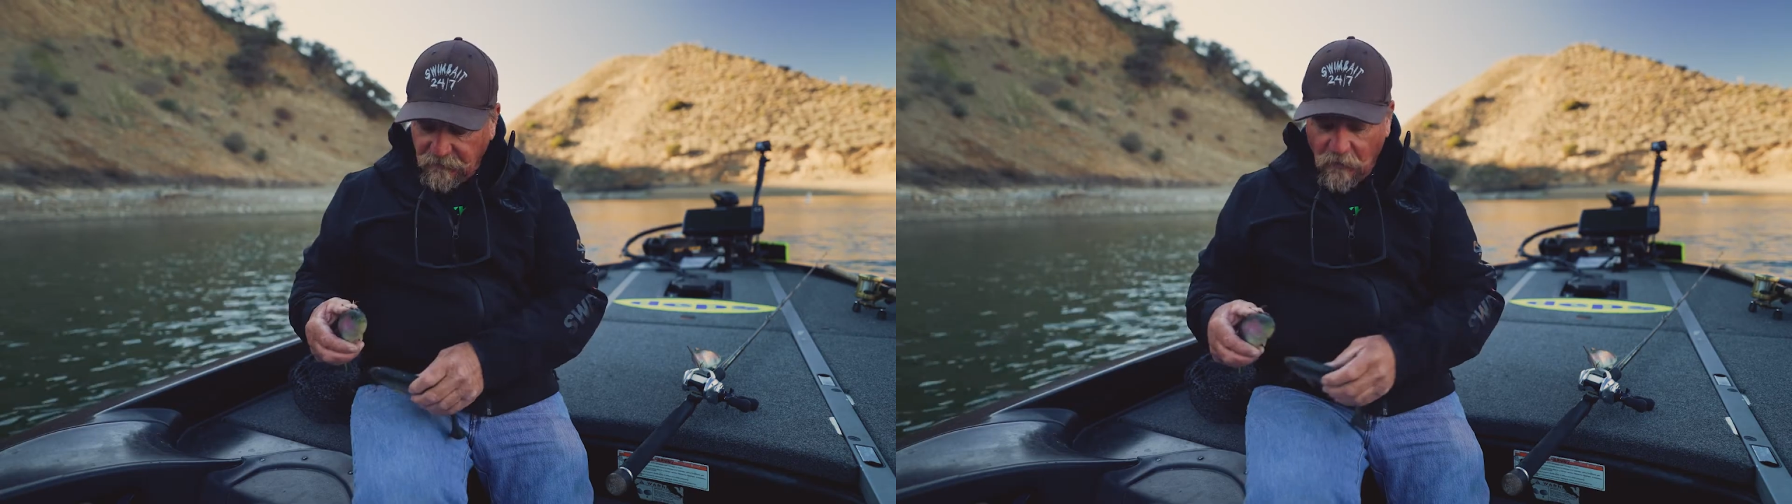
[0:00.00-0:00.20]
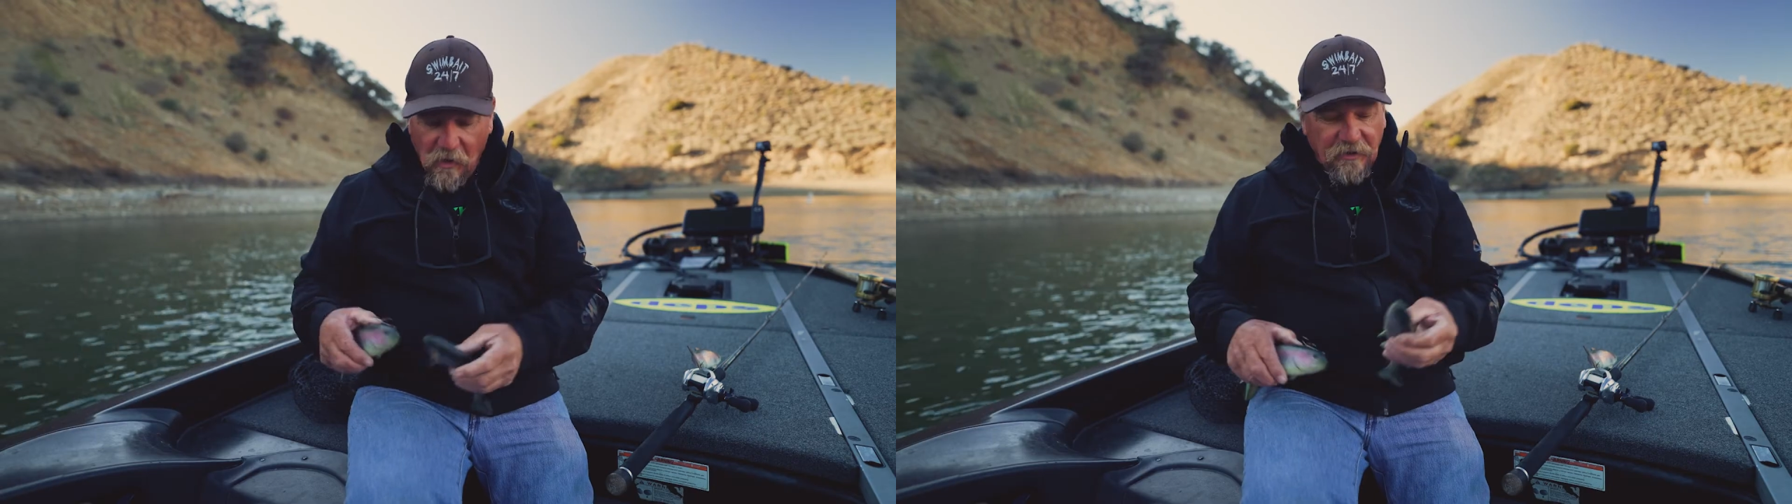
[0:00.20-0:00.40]

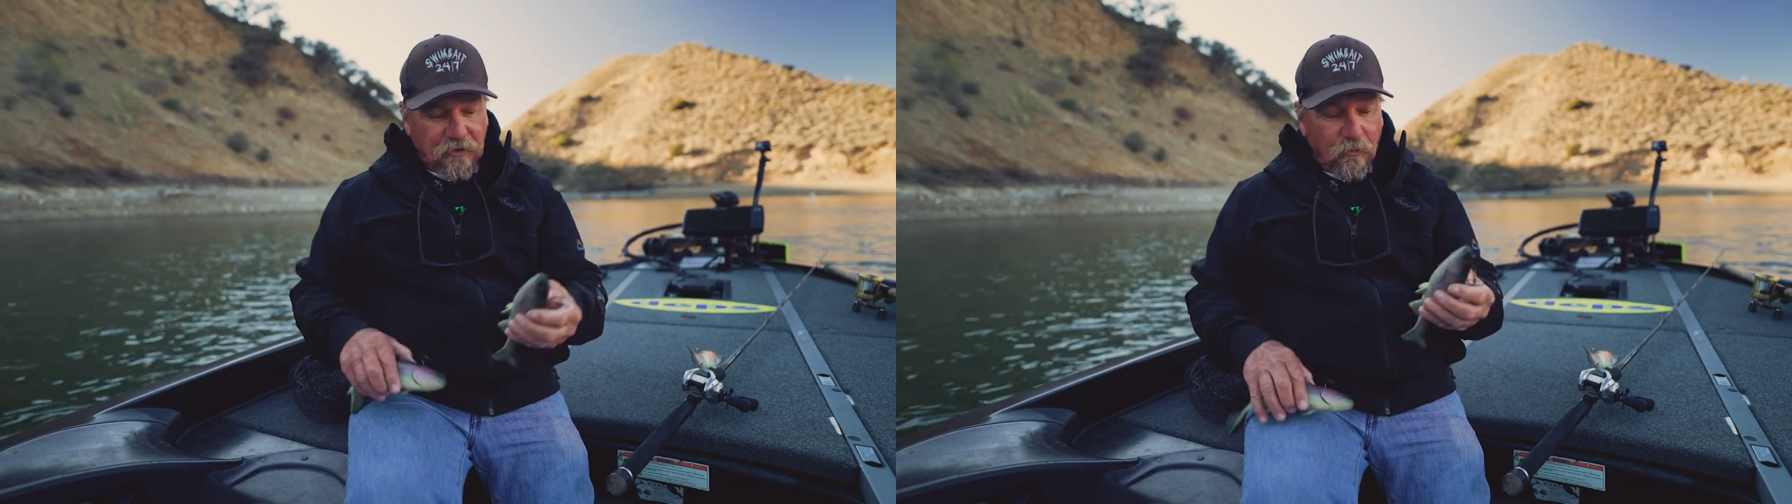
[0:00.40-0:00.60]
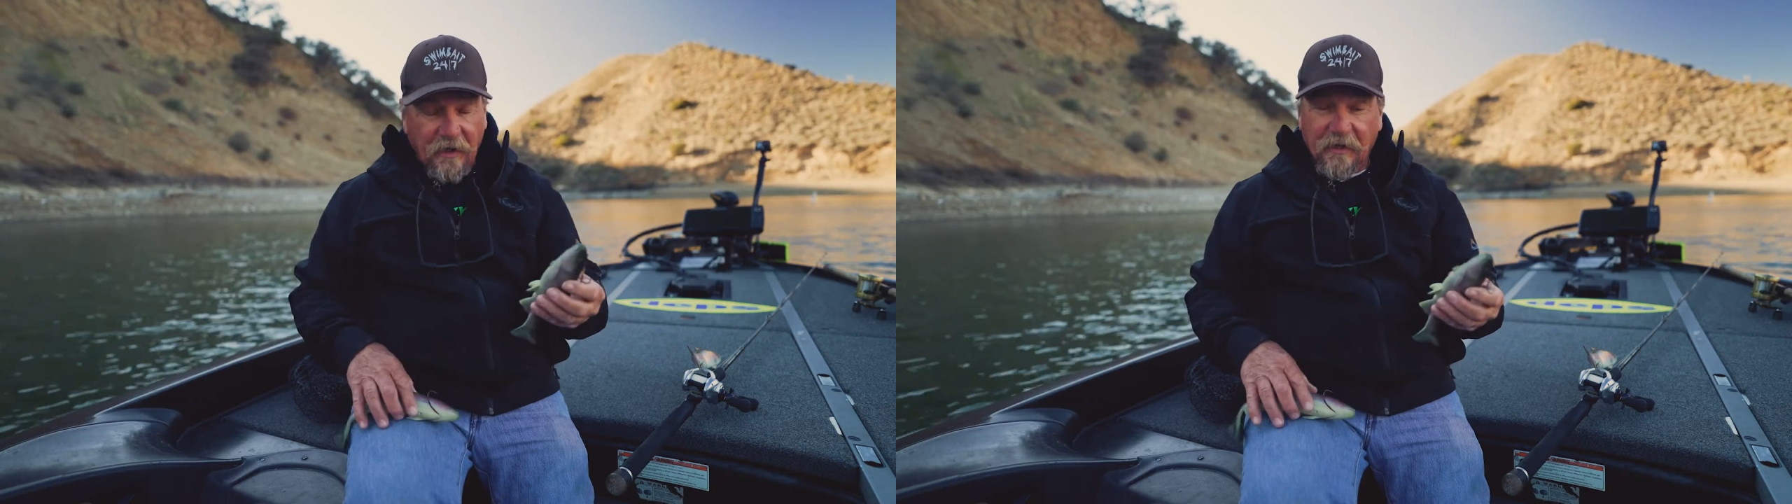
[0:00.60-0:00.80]
far
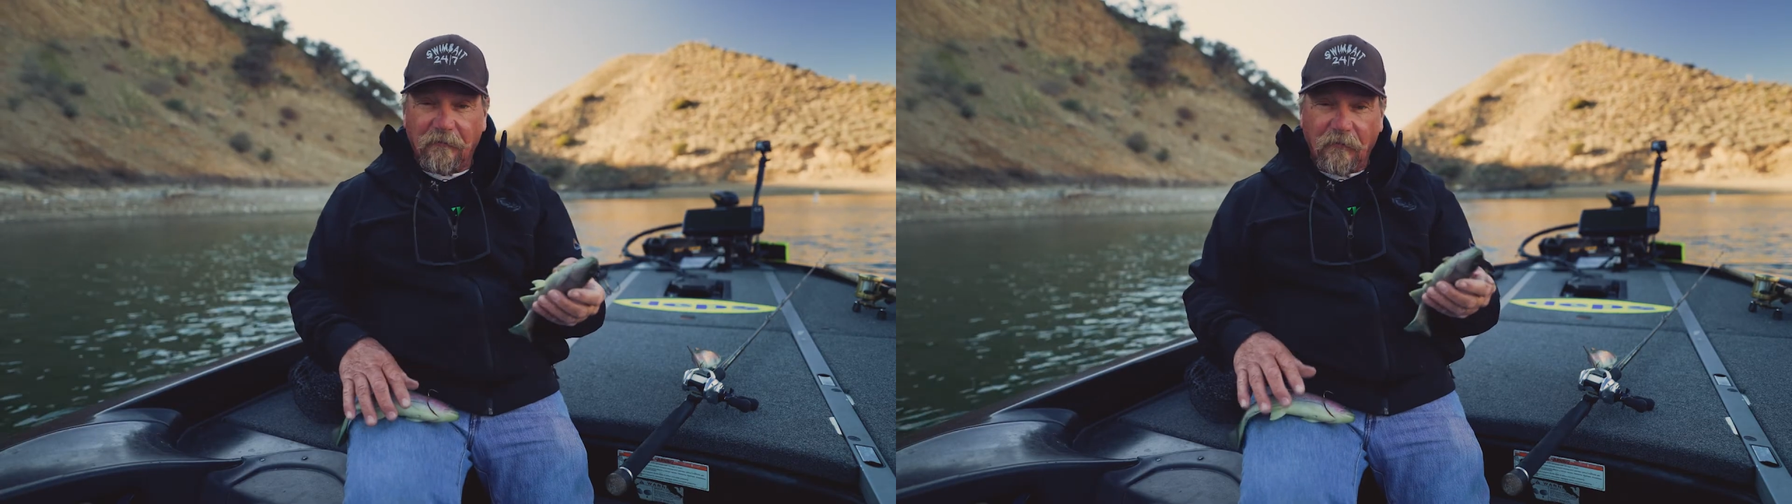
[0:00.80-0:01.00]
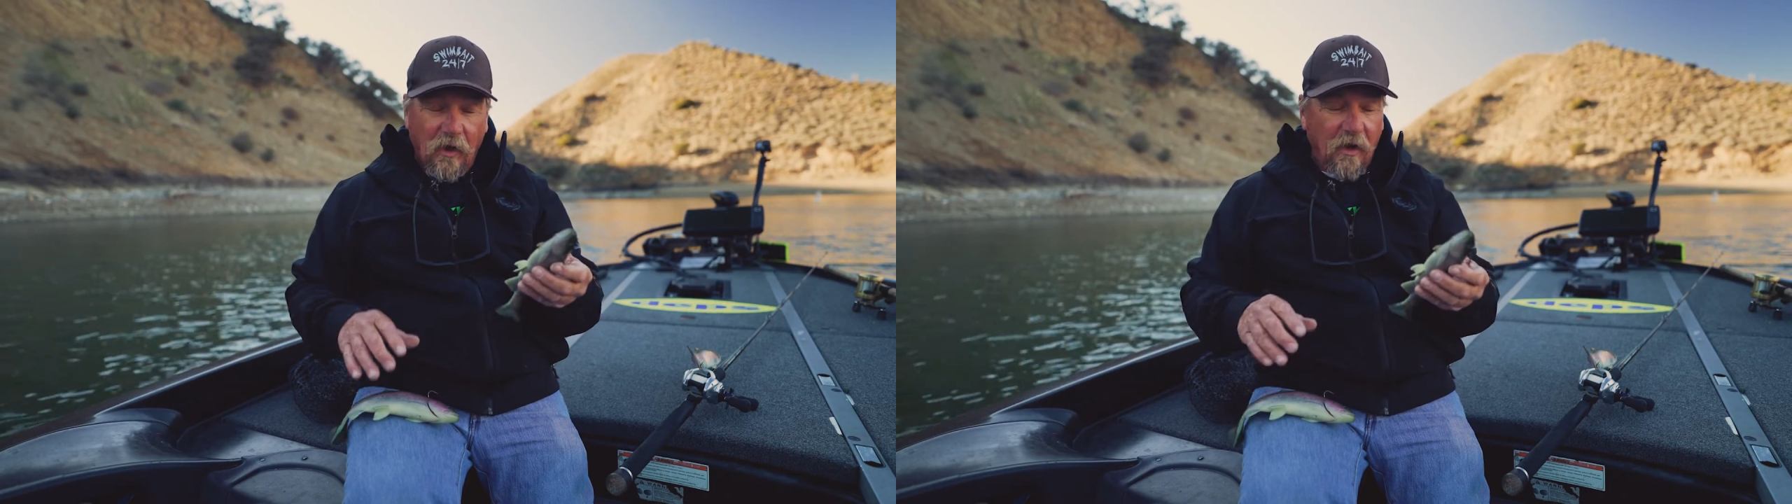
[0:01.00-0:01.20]
as rate
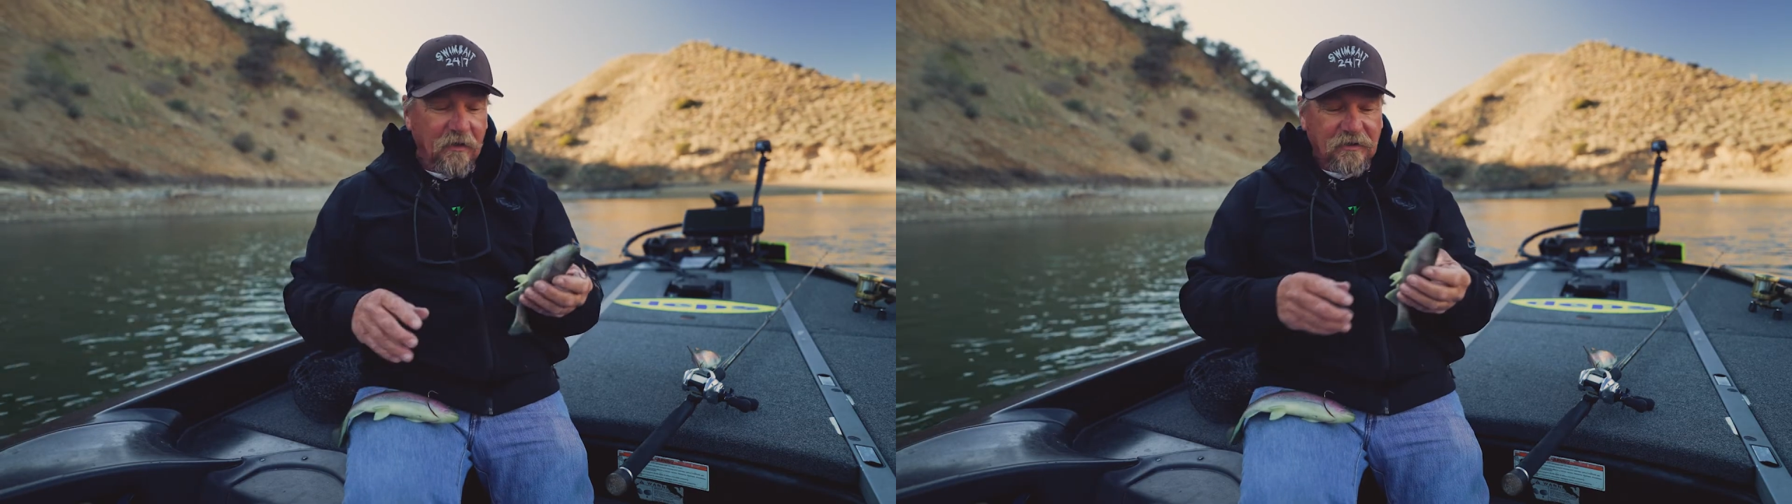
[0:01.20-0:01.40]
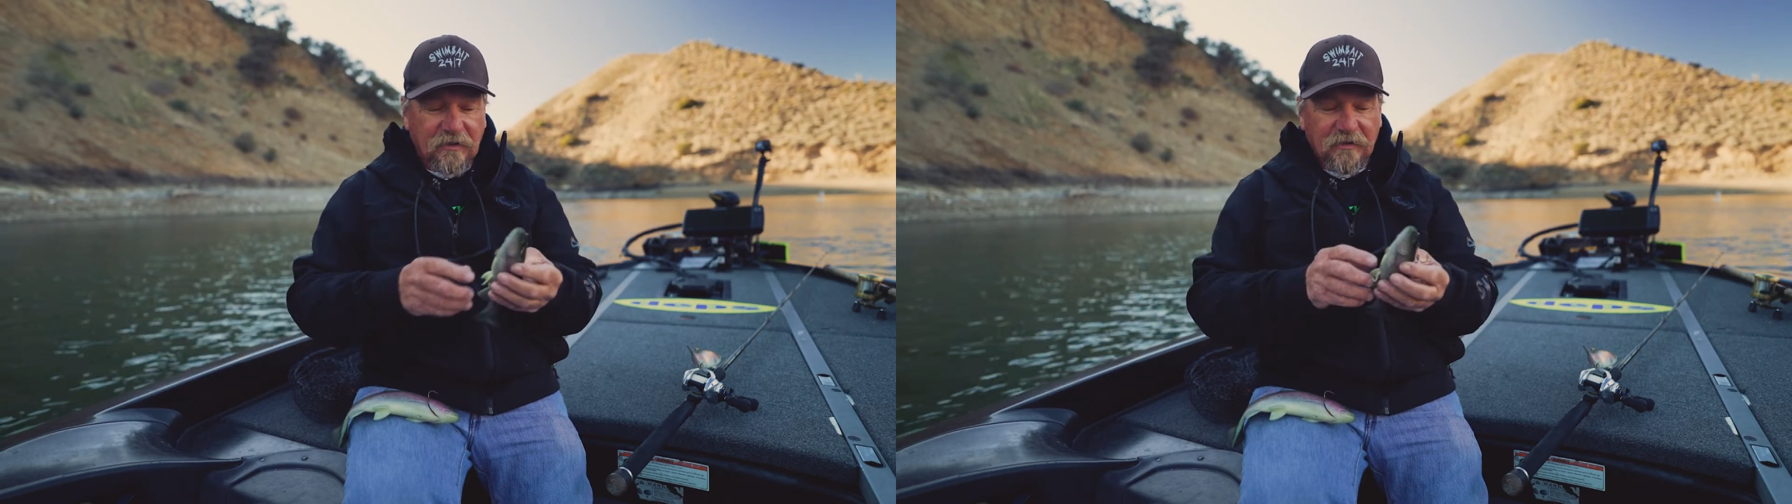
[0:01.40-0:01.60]
of fall
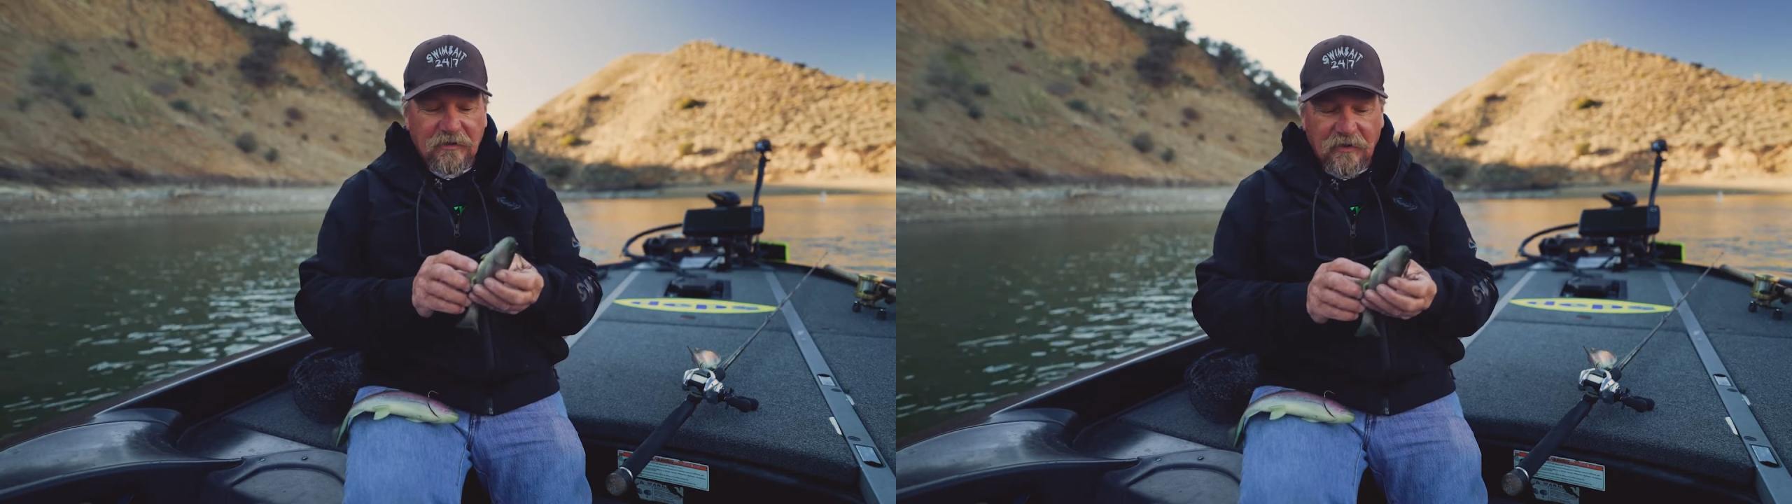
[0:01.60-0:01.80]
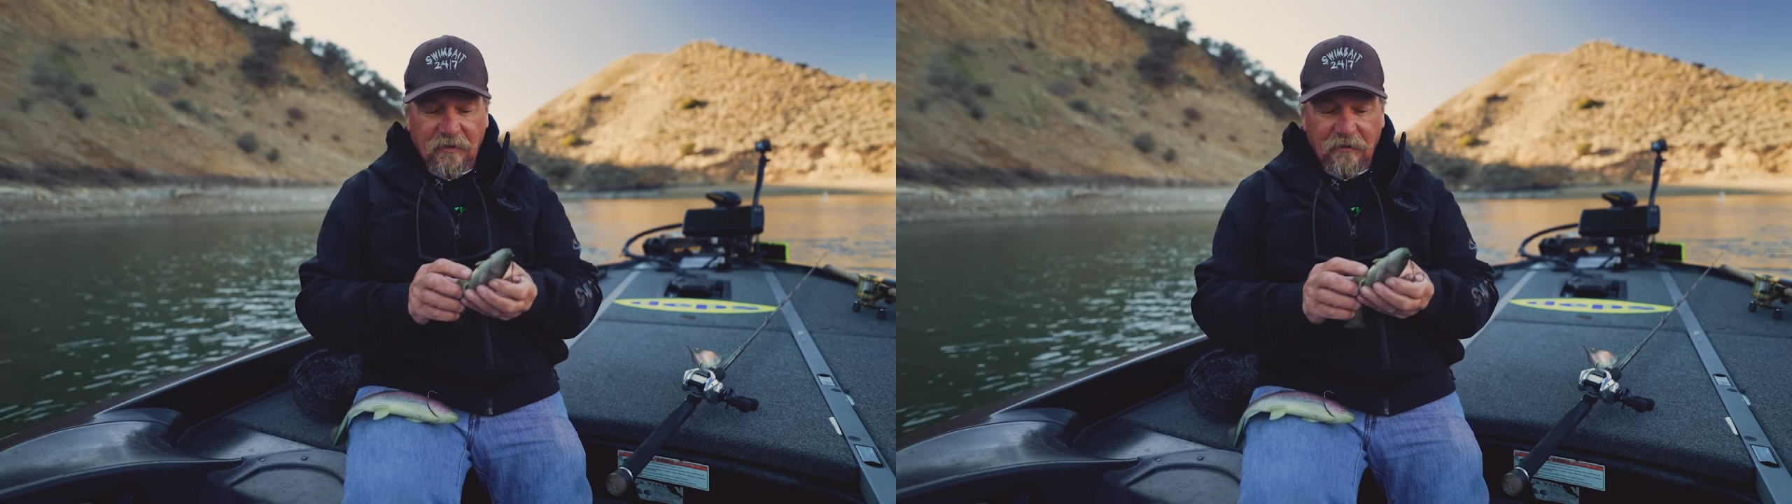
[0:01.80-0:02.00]
is
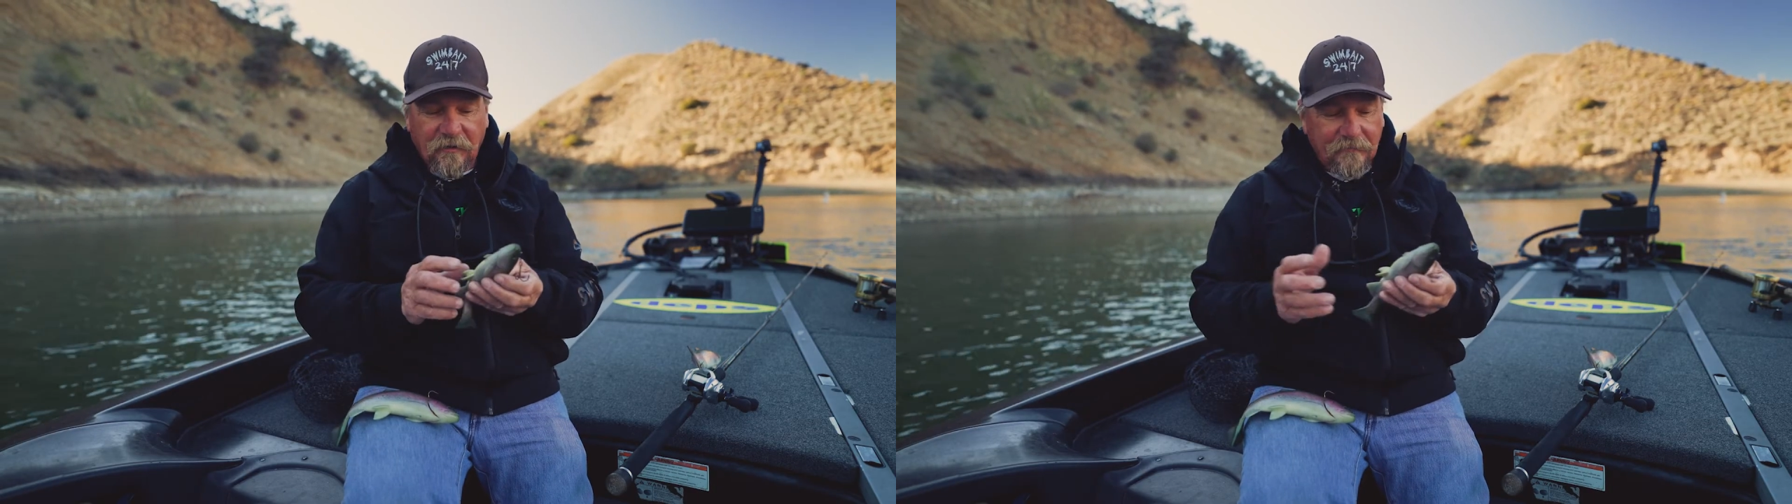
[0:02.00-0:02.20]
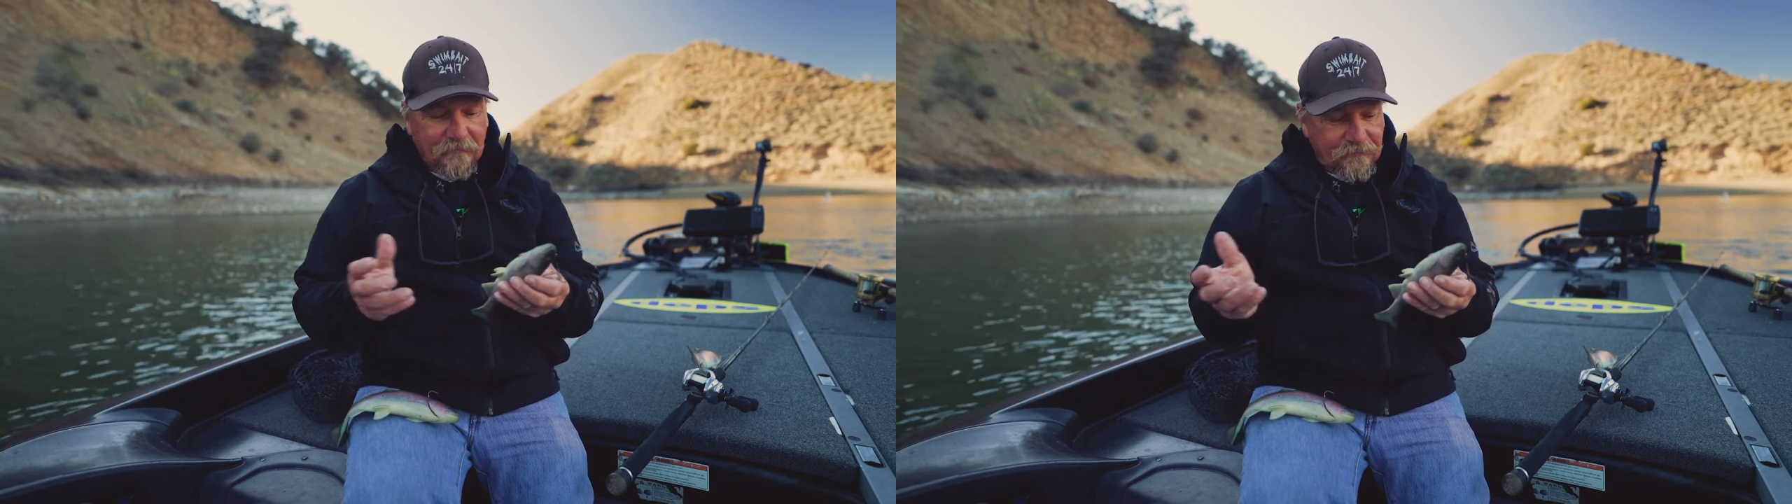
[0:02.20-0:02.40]
concerned,